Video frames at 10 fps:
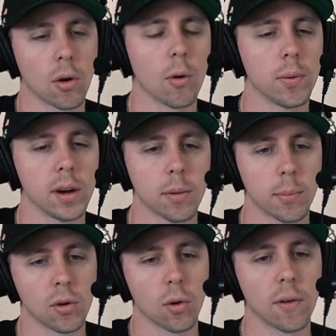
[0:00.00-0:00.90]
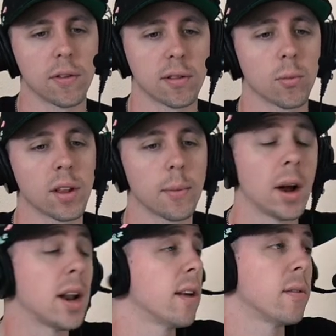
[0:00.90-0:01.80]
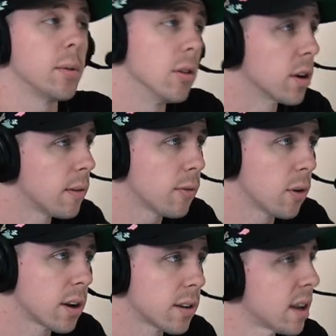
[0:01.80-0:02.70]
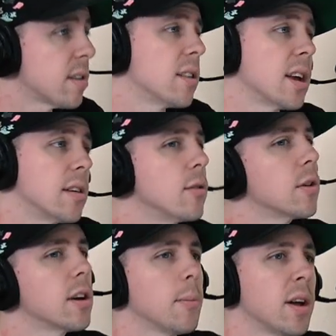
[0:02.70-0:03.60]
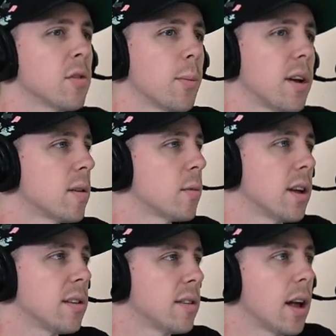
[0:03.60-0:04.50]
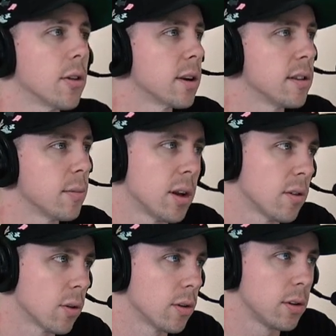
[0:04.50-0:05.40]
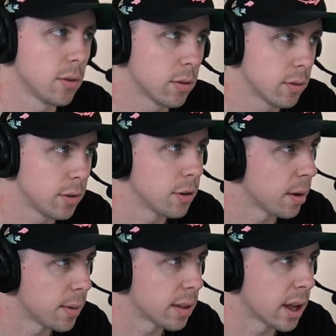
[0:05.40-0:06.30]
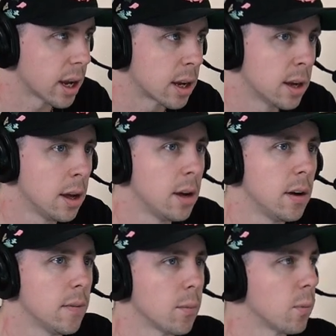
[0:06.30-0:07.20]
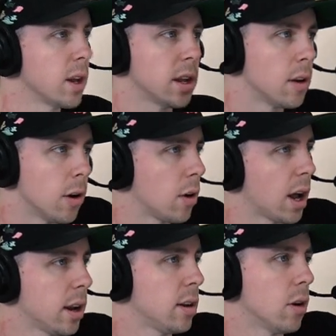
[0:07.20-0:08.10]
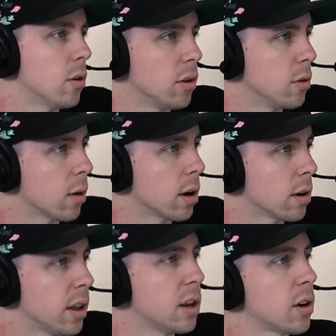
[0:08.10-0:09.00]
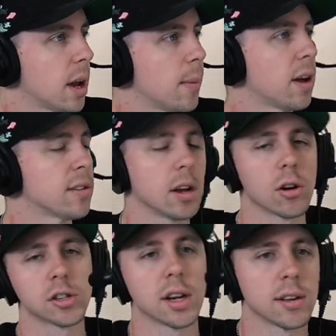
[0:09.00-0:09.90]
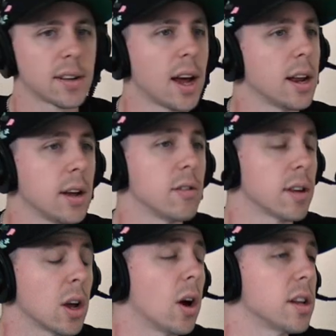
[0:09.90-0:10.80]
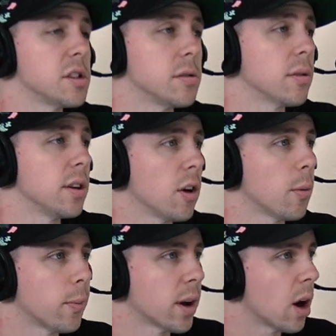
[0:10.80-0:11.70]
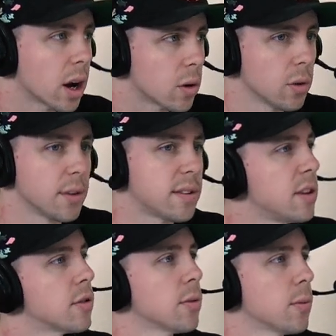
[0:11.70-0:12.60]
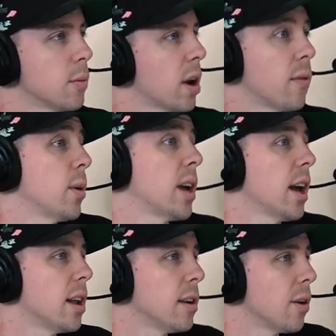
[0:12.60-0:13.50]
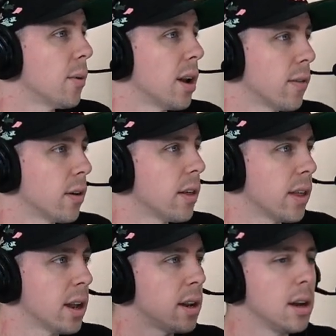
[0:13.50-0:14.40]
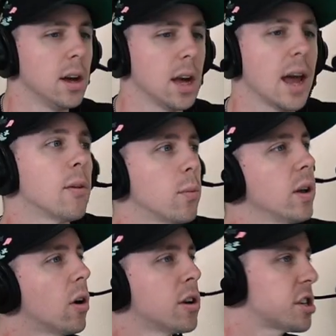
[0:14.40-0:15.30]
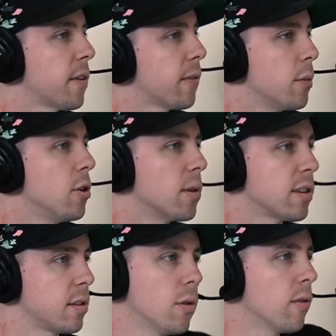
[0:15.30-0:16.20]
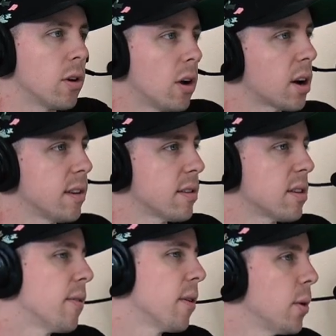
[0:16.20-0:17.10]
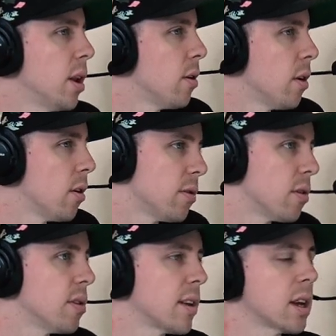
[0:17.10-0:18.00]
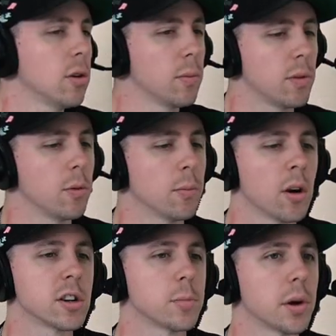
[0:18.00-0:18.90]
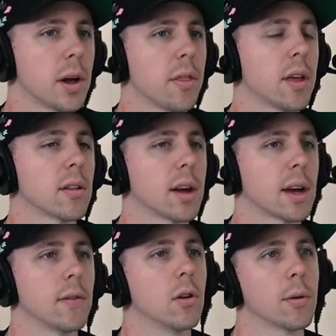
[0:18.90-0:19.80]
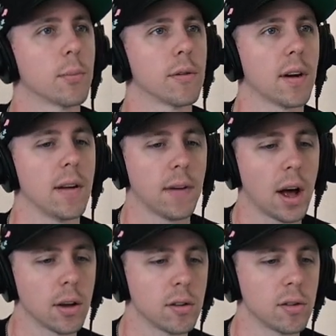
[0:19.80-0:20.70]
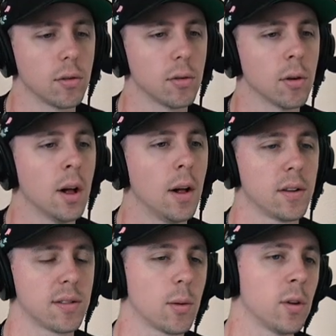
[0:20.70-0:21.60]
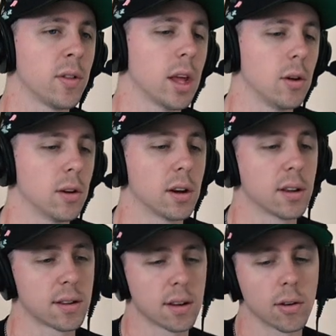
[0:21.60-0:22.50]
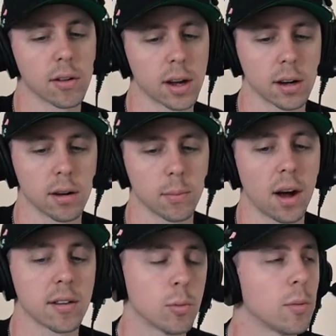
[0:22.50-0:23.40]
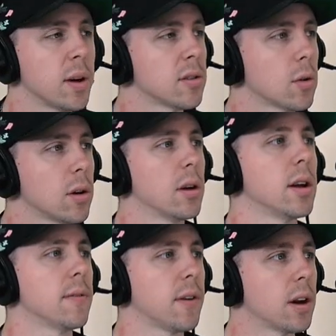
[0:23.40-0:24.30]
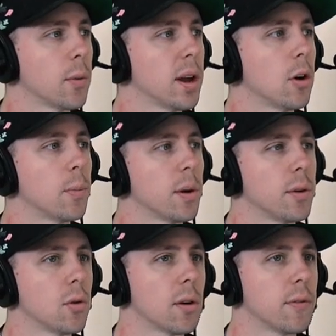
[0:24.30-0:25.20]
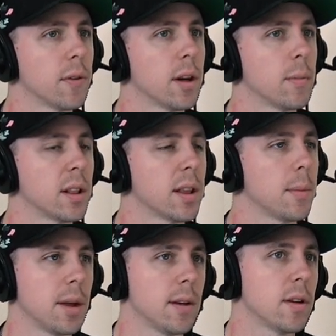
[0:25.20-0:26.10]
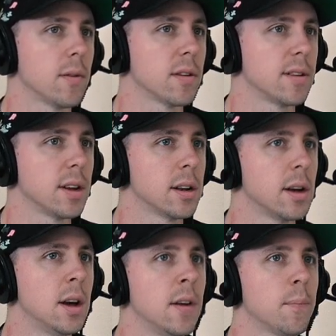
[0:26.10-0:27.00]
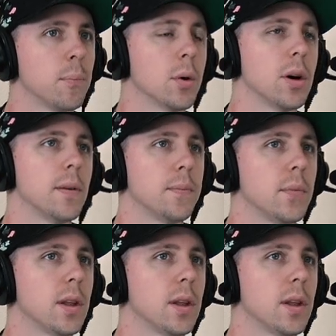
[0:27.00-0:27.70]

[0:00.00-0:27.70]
or opening up a door for someone that might not even be looking for it because that's the thing is you could get mentored by someone that's not looking to mentor you you know what i mm-hmm. mean like mm. we didn't know i didn't know who you were and then you came in i was like yo shannon's tight andrew's like yo i think she's really dope i'm like all right cool let's teach her whatever we can or whatever and then and we learn shit from you because yeah, you've yeah. learned all kinds of stuff that we don't know so it's like you you merge but i think like if you can provide value to someone that you could consider like a possible mentor and find a way to open up a door for them that they may have never seen but